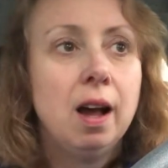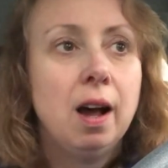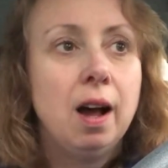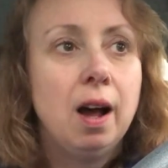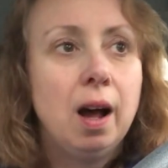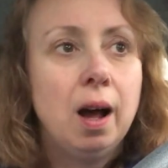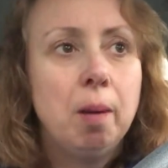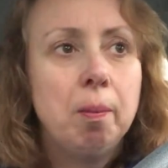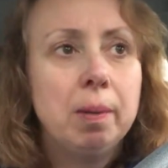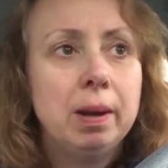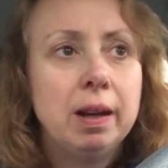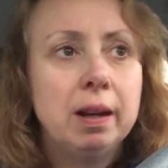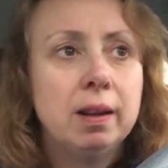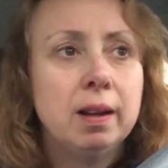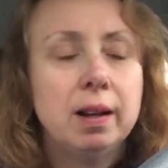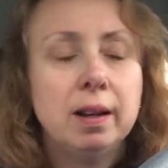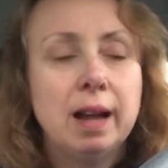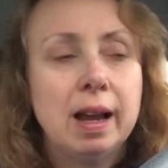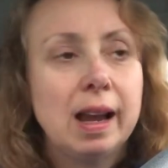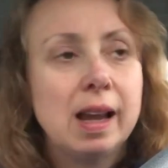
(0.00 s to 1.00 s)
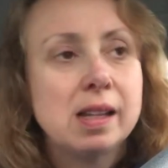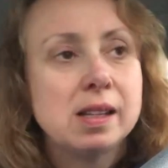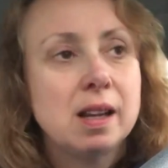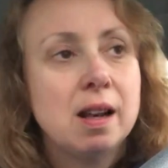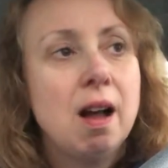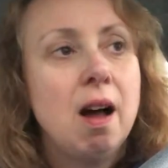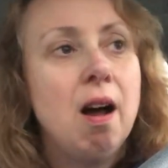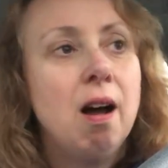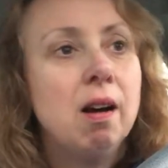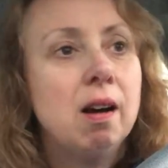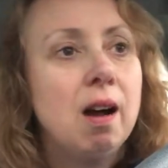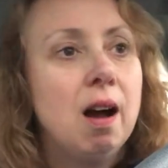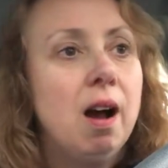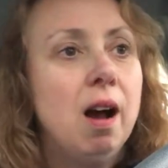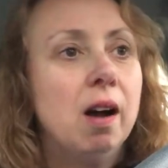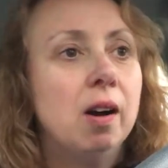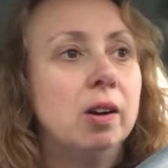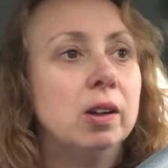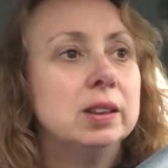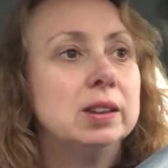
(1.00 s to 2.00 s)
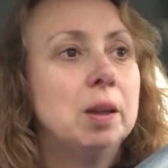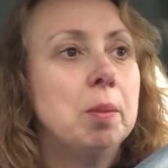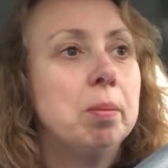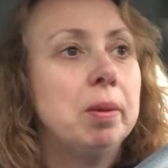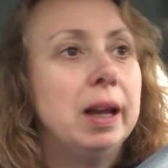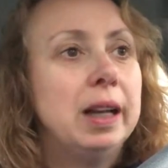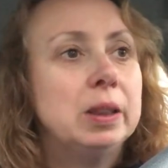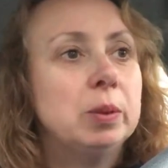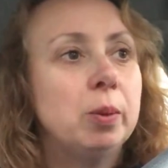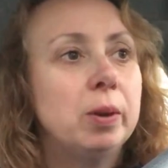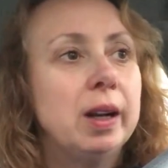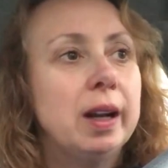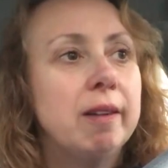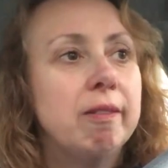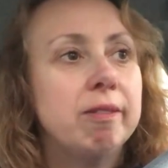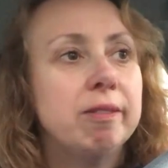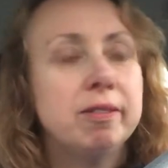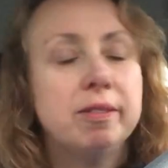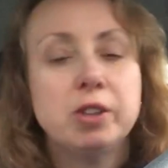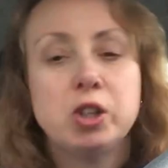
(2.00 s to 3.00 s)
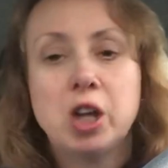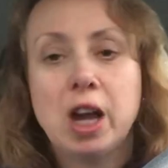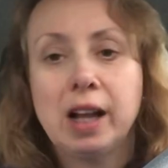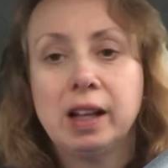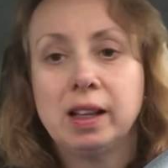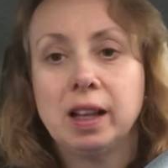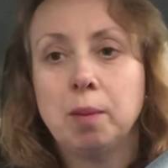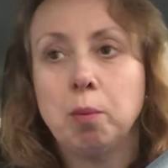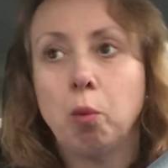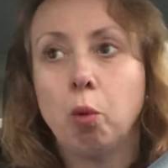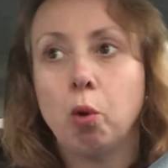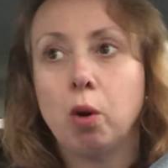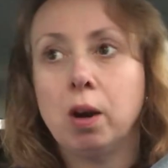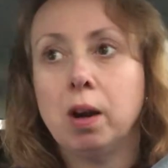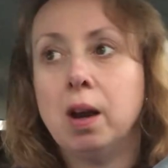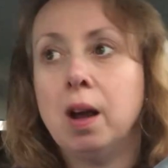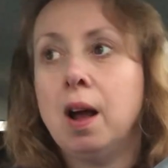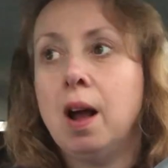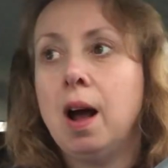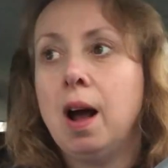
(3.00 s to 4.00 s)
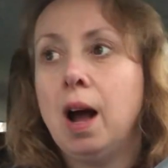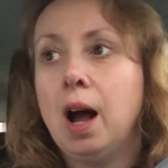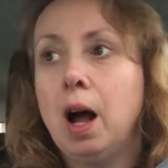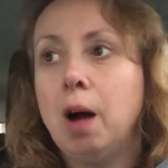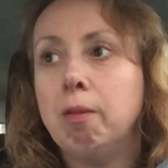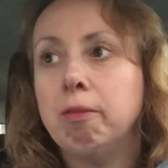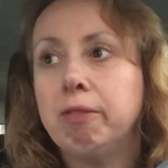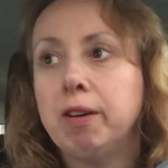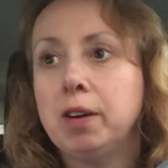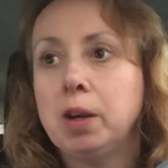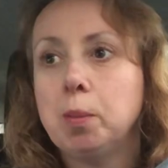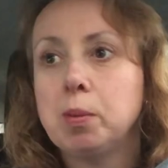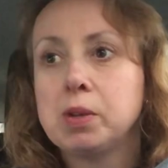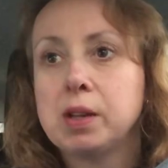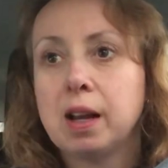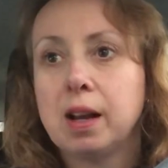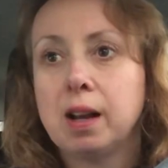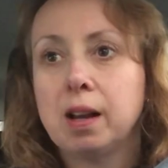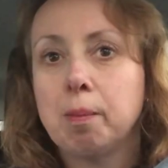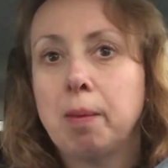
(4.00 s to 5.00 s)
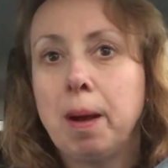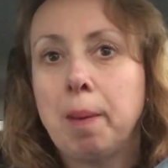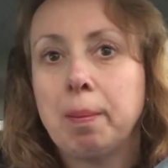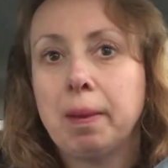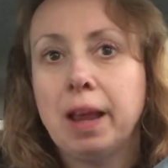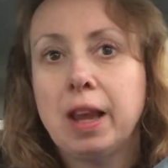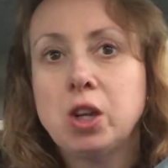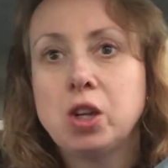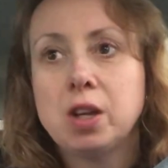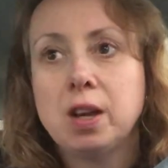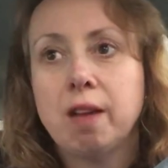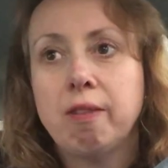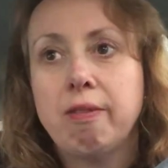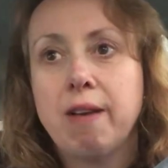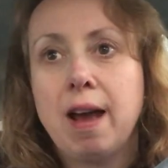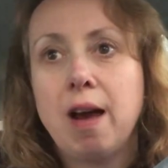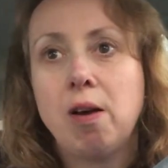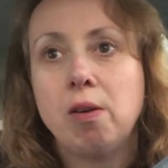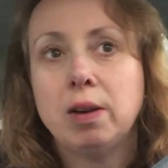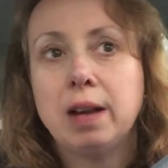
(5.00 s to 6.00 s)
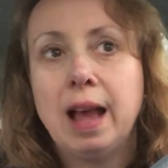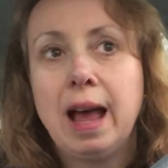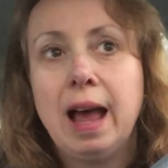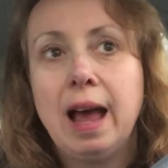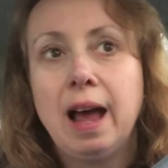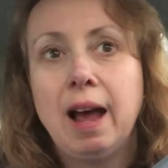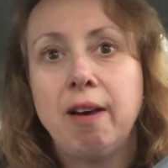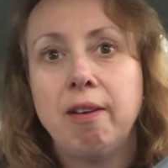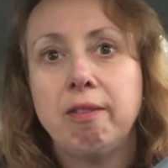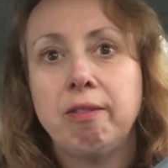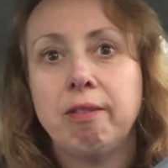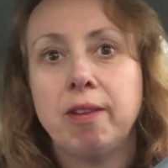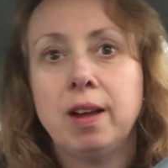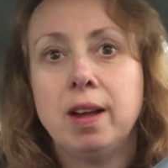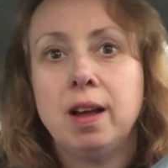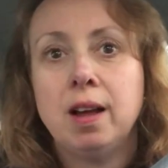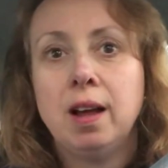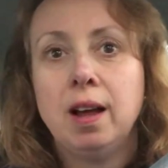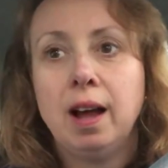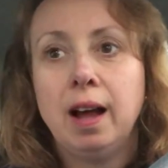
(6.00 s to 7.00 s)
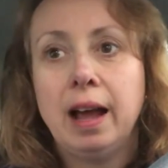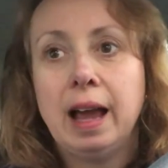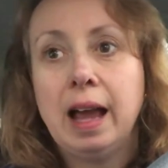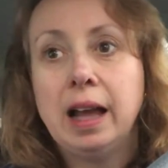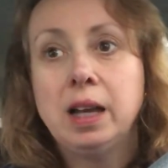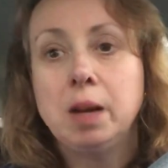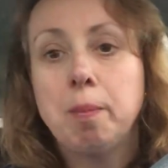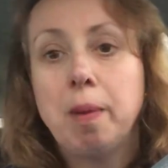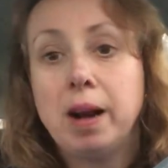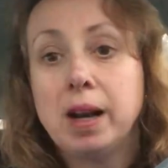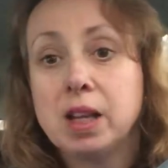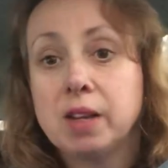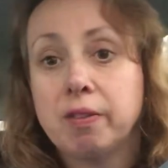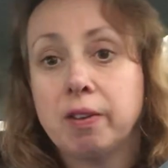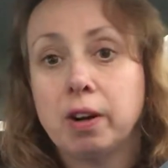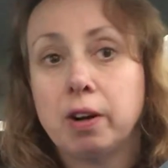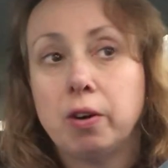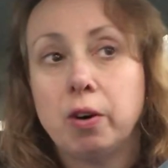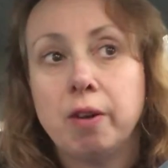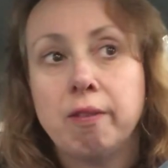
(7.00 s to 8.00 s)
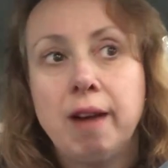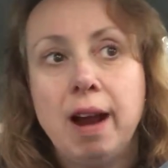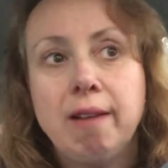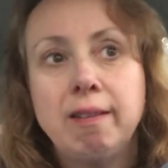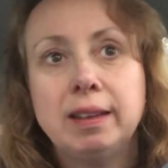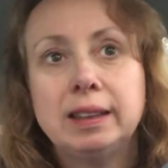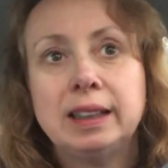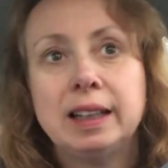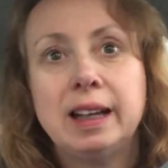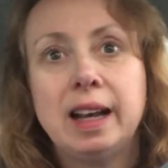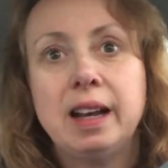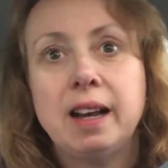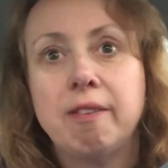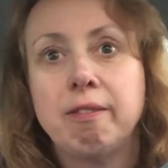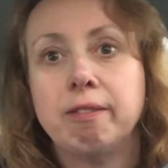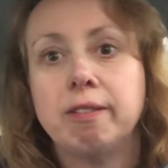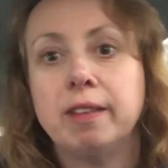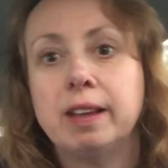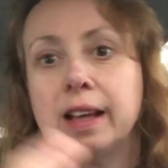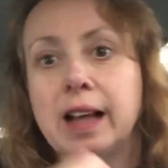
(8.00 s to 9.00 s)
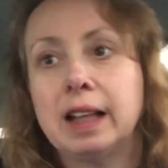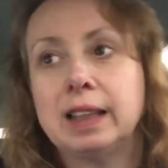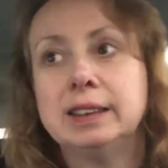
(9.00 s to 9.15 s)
and I guess in Hong Kong or someplace where they've checked it more, 50% of the population they found have antibodies for coronavirus, and they never really got